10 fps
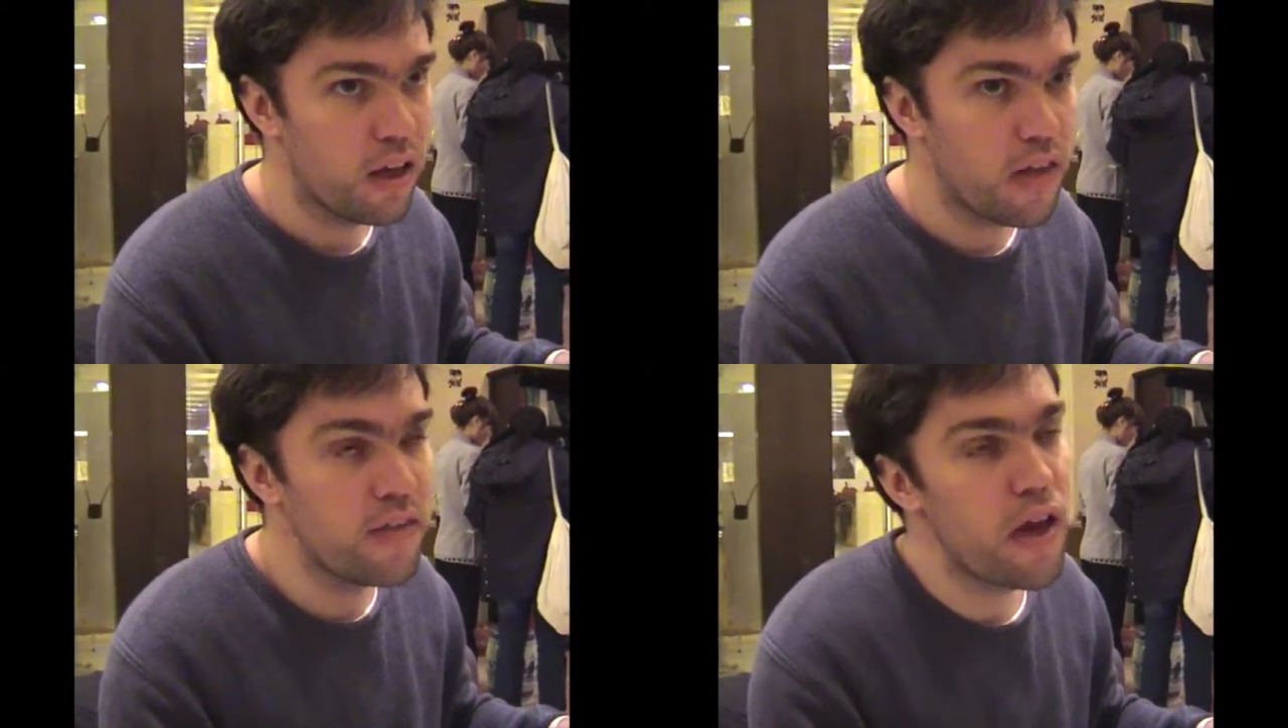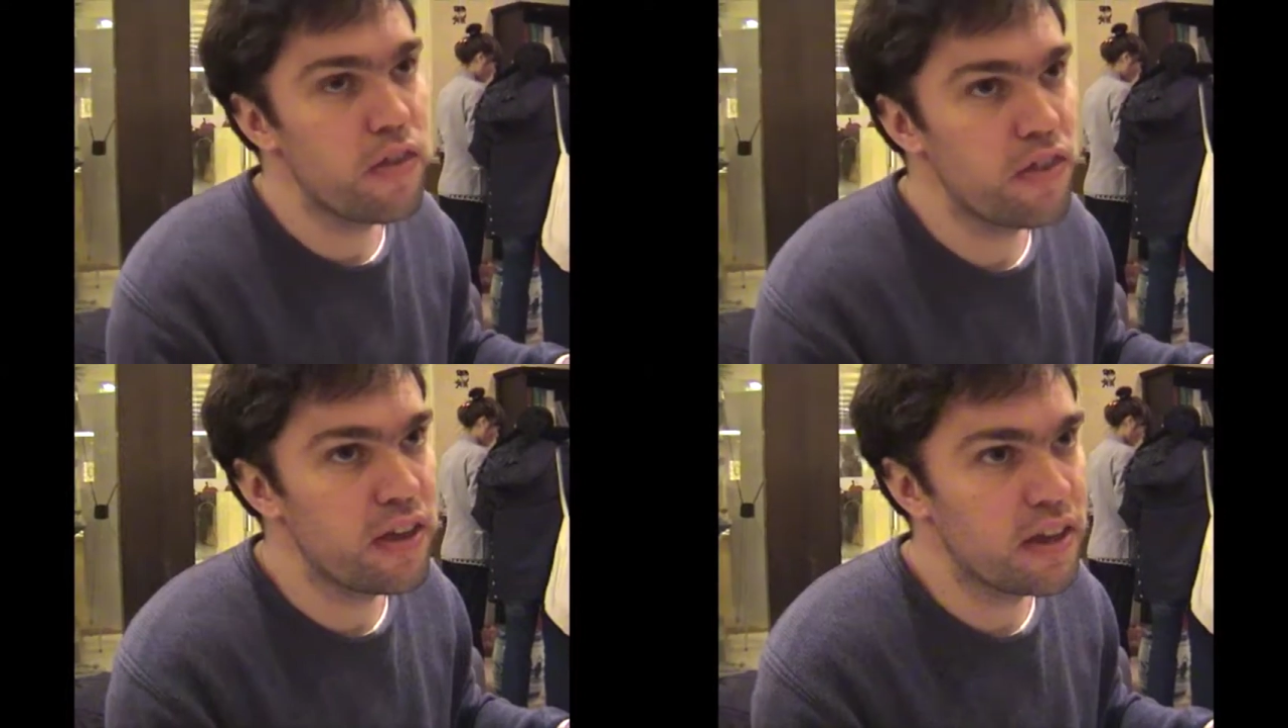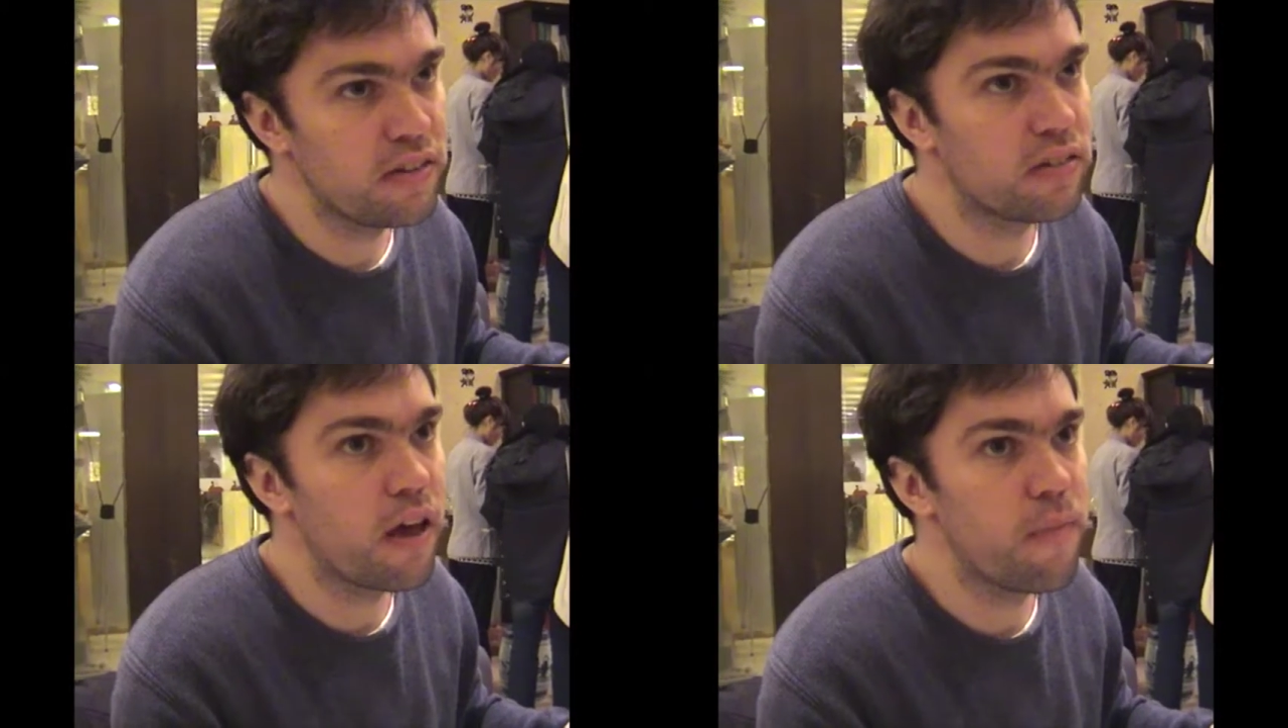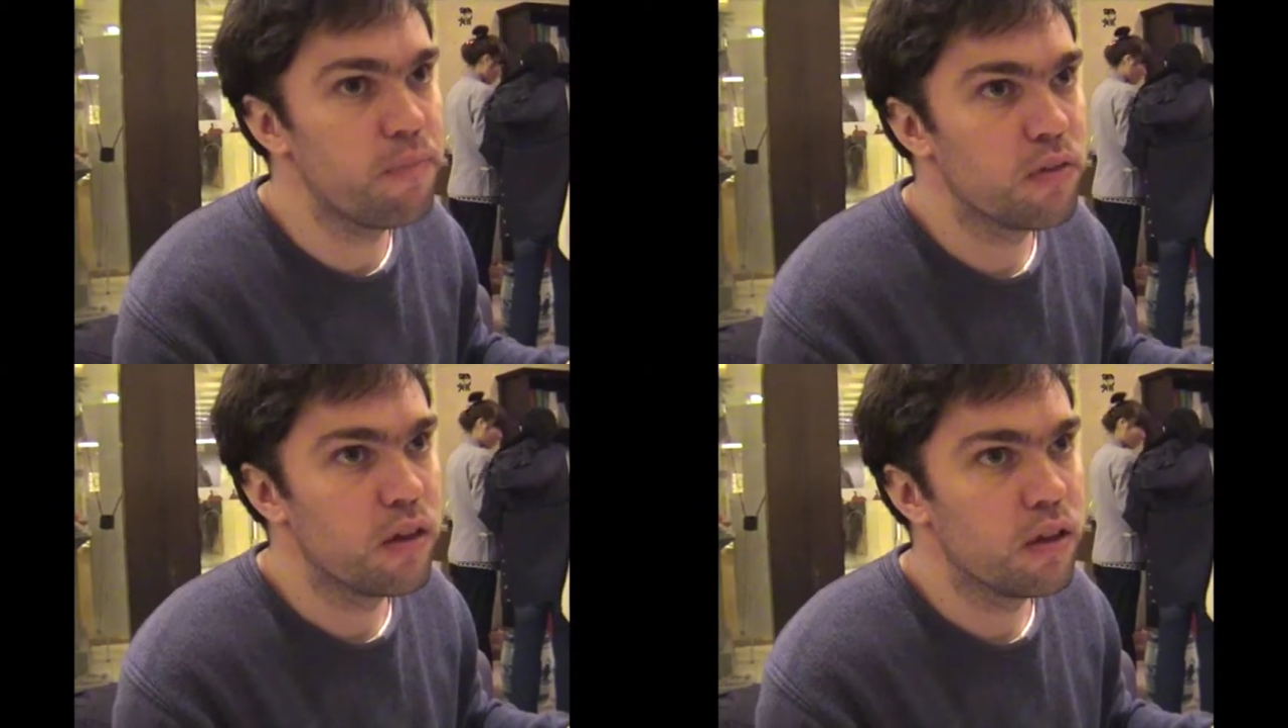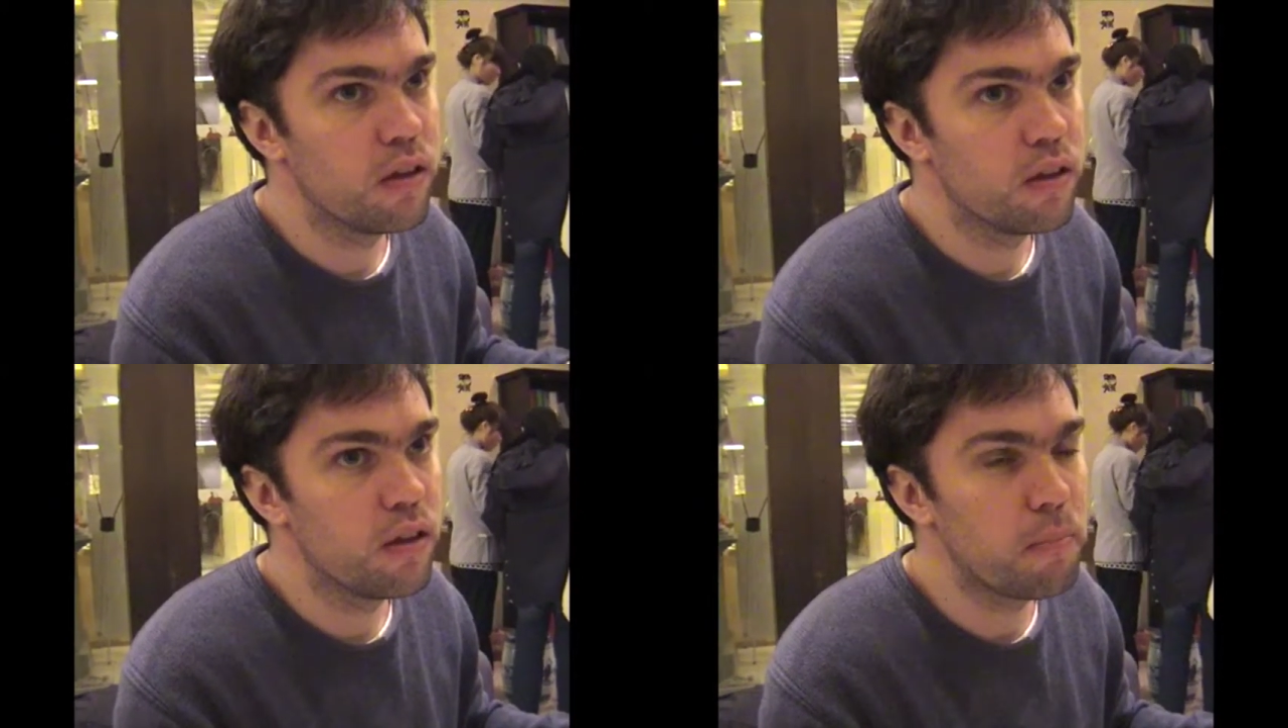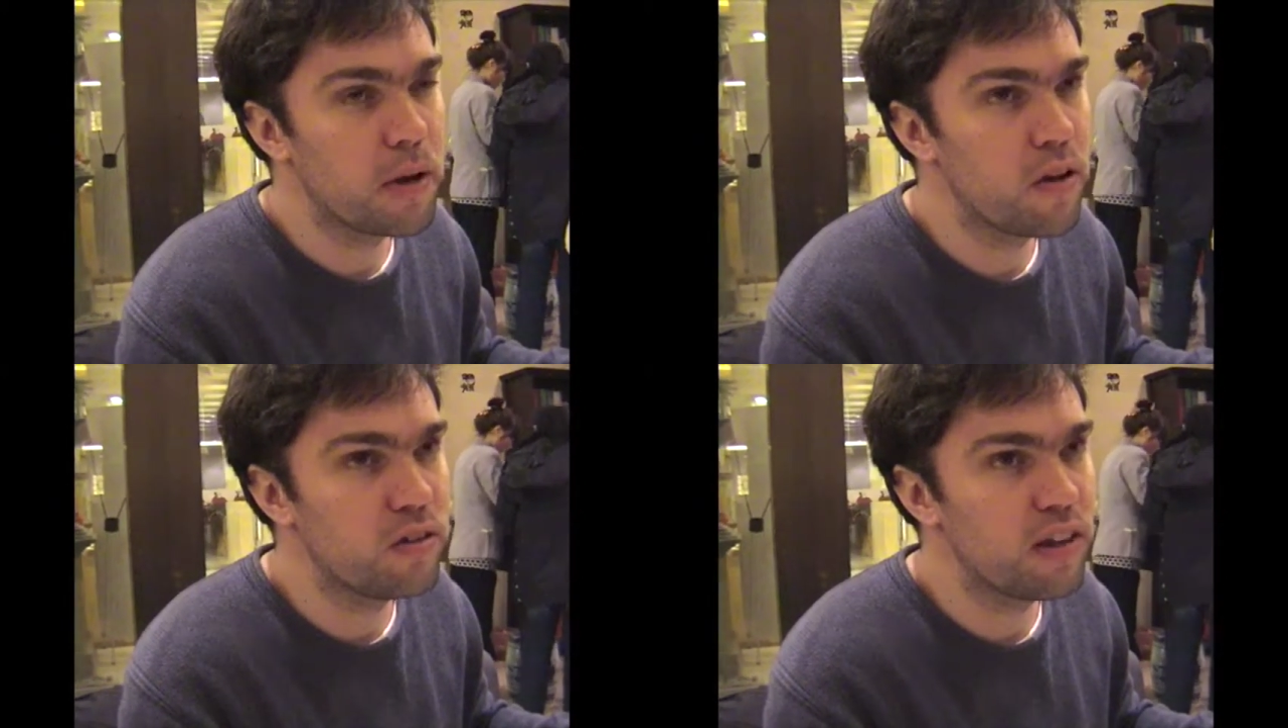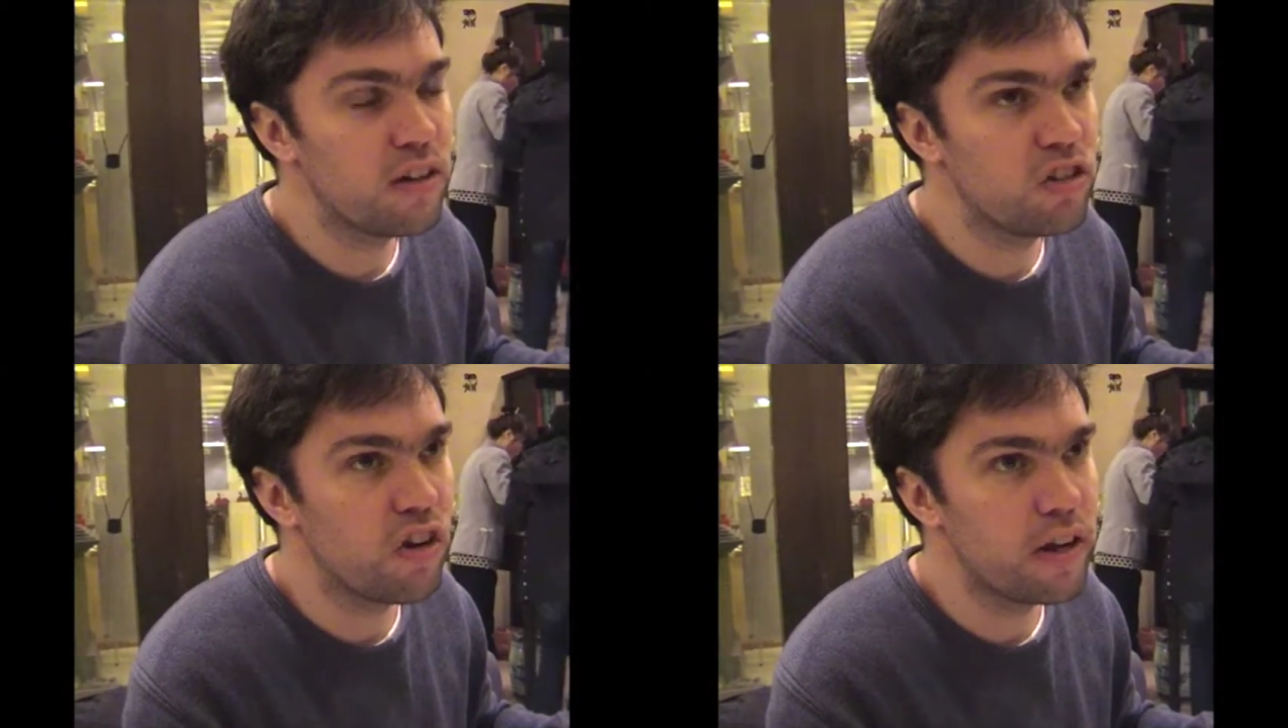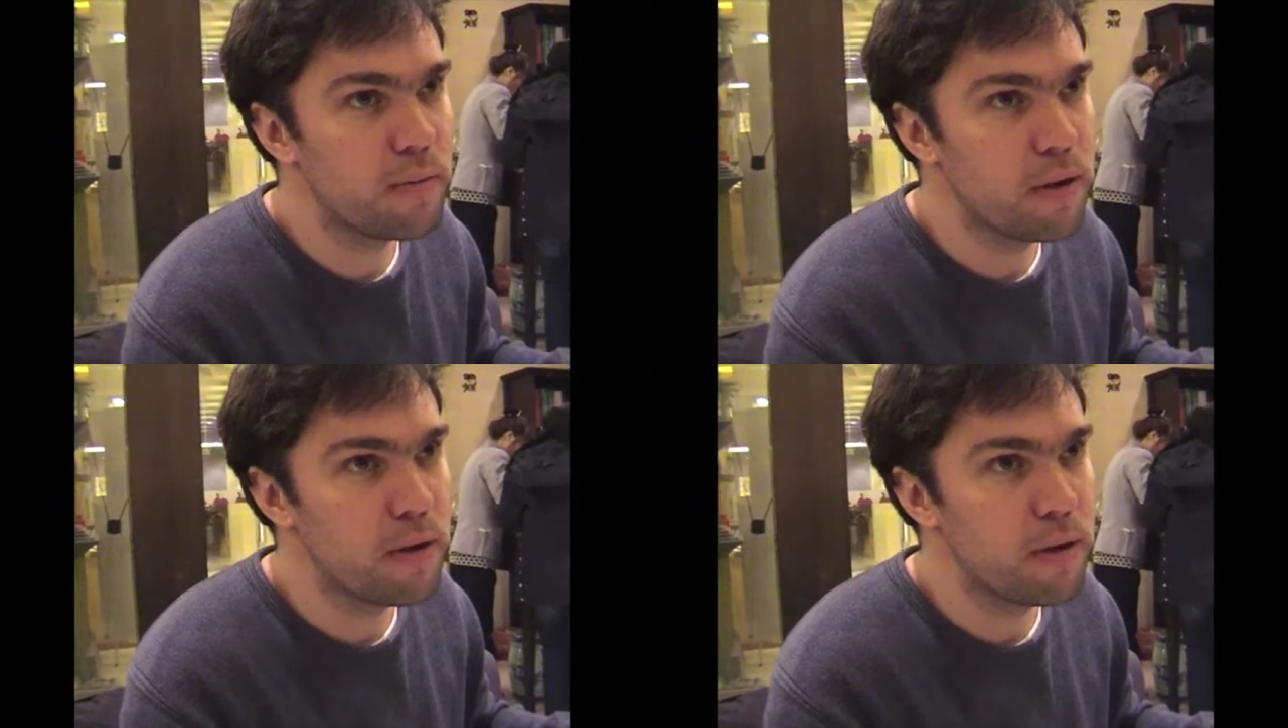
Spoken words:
And the other thing is, because in China